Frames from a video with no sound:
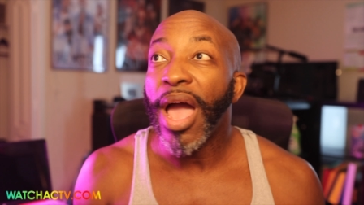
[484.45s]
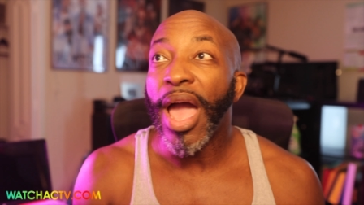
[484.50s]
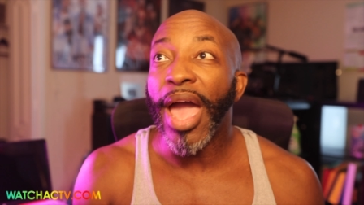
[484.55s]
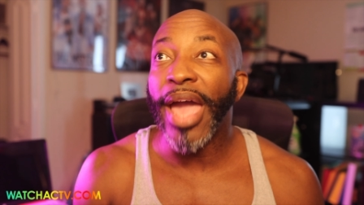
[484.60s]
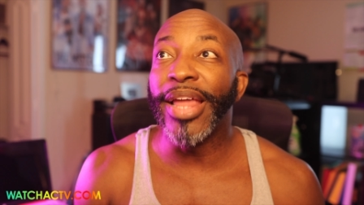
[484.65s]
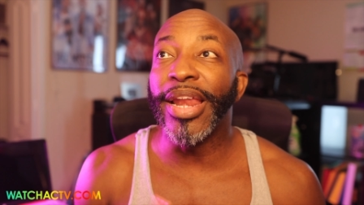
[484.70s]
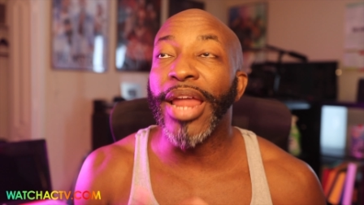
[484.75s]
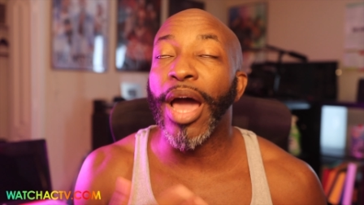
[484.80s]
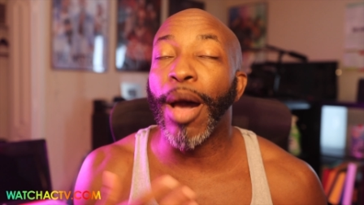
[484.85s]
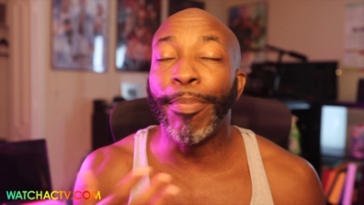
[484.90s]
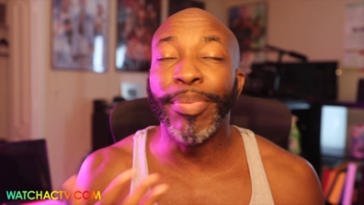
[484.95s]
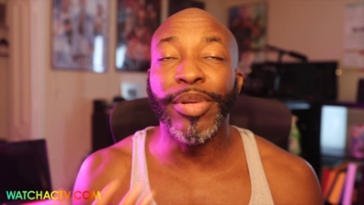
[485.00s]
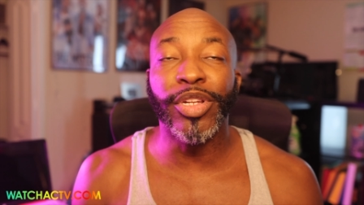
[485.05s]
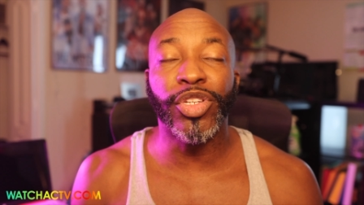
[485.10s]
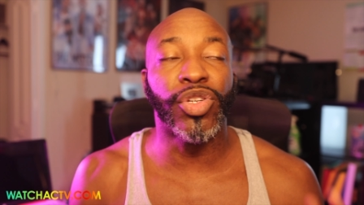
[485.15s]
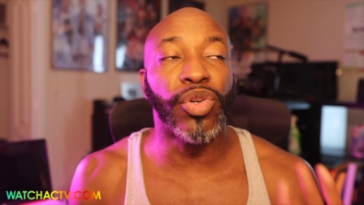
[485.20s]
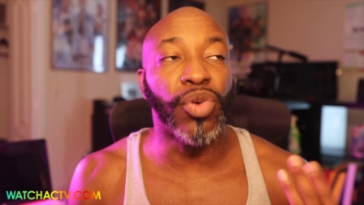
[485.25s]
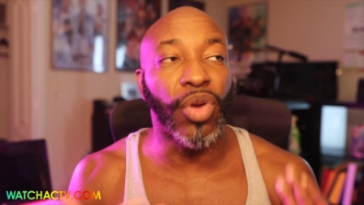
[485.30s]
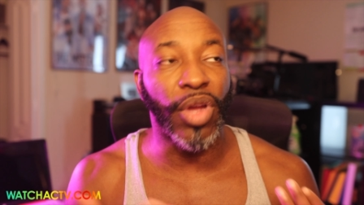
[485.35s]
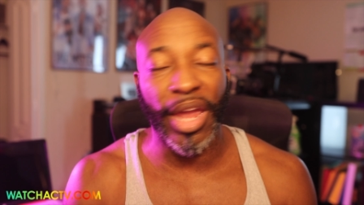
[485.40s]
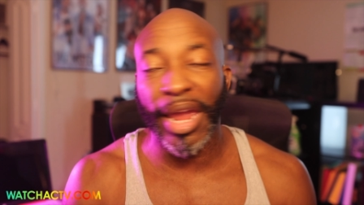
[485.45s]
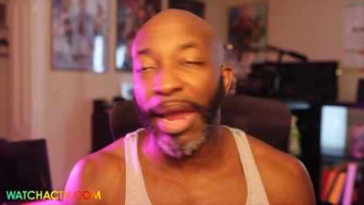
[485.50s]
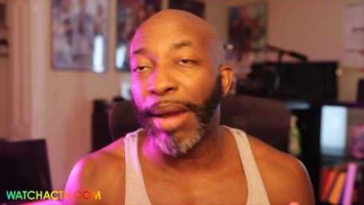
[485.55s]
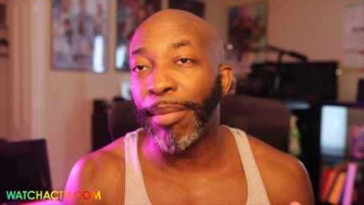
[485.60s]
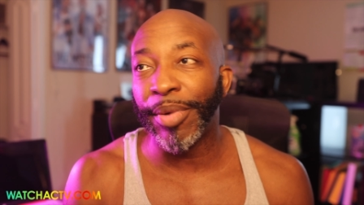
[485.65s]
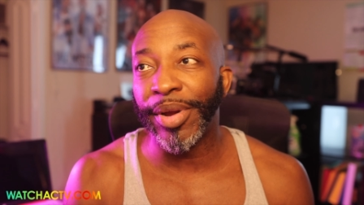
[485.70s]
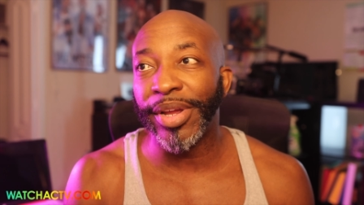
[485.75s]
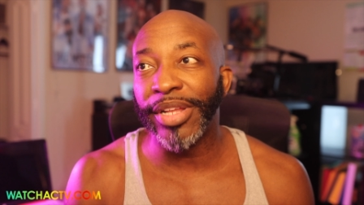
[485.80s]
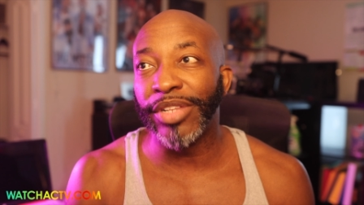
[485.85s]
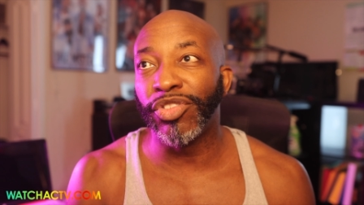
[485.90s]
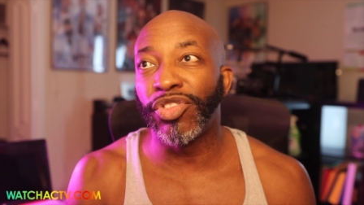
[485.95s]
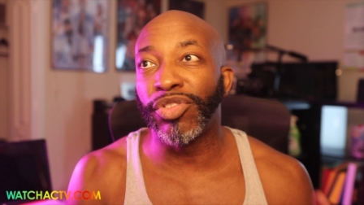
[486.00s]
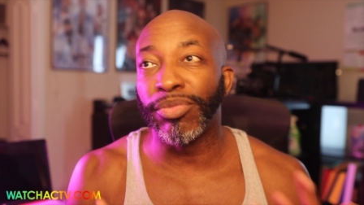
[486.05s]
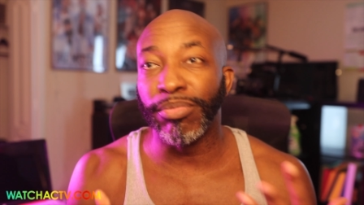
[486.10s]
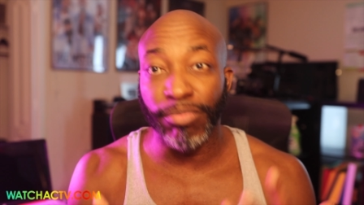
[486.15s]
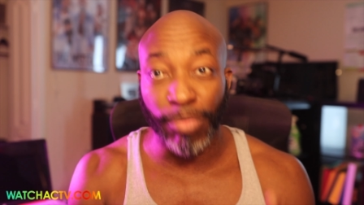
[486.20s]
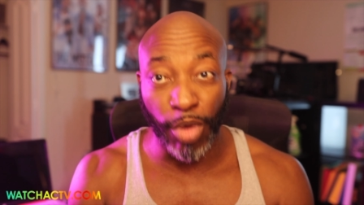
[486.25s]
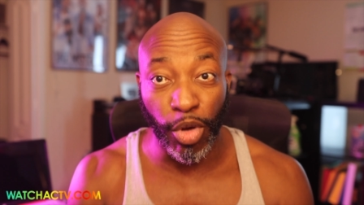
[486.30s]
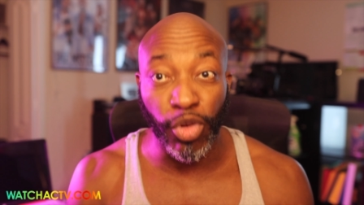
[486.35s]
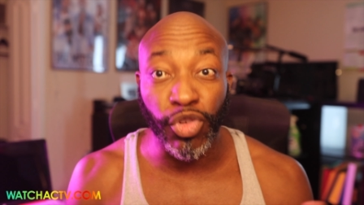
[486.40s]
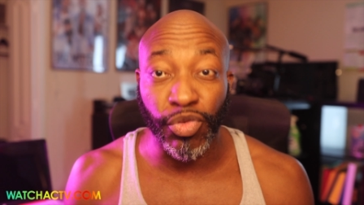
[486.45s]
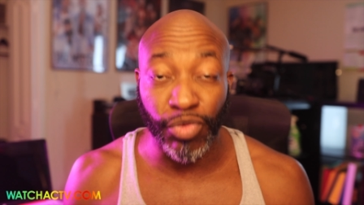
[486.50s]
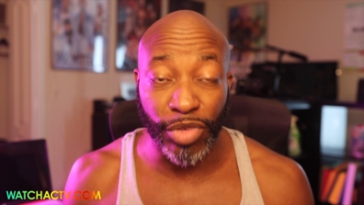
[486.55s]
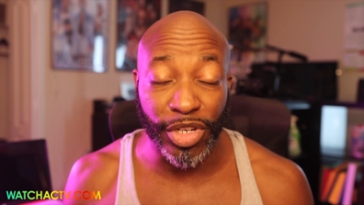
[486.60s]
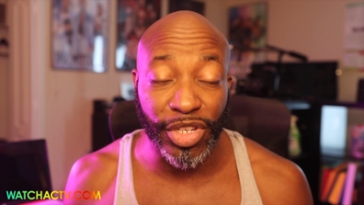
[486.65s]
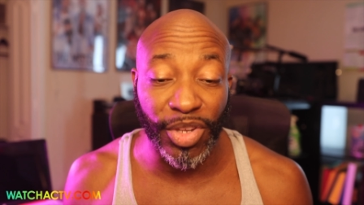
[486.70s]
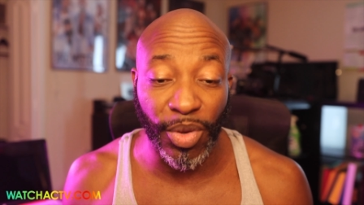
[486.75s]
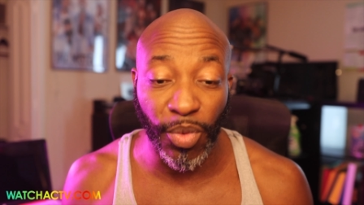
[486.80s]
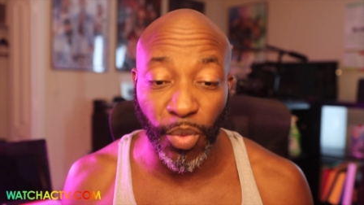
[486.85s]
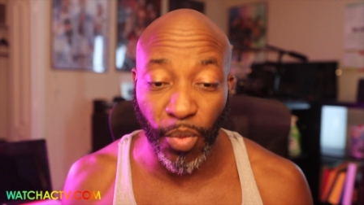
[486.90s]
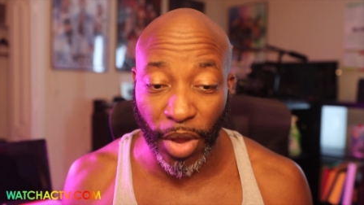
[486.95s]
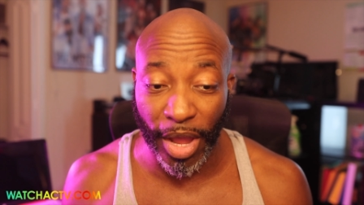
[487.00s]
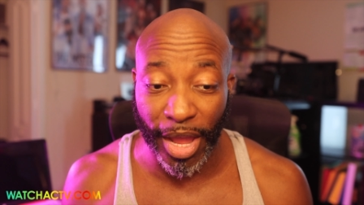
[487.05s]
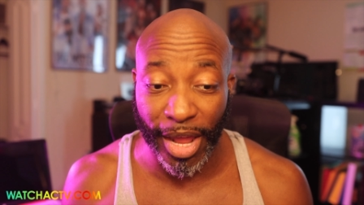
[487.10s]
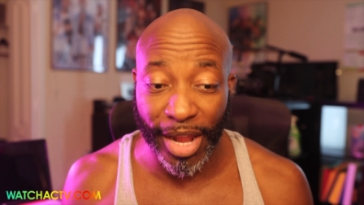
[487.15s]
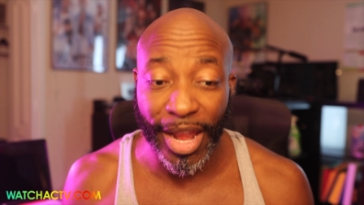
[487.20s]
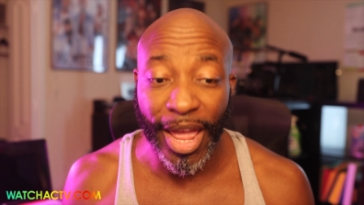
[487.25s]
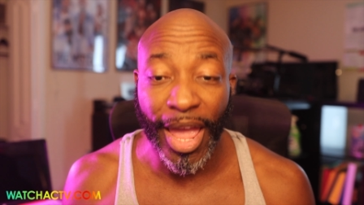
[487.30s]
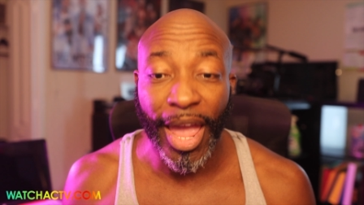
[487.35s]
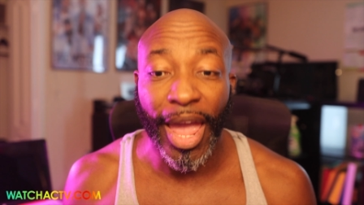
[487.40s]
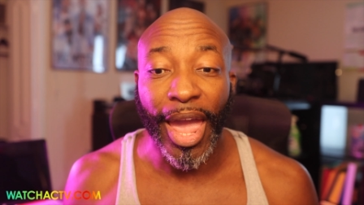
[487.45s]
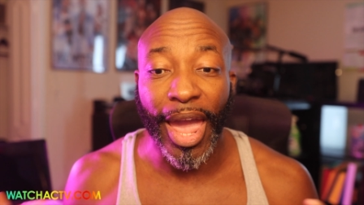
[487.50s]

And up until Cameron's most recent win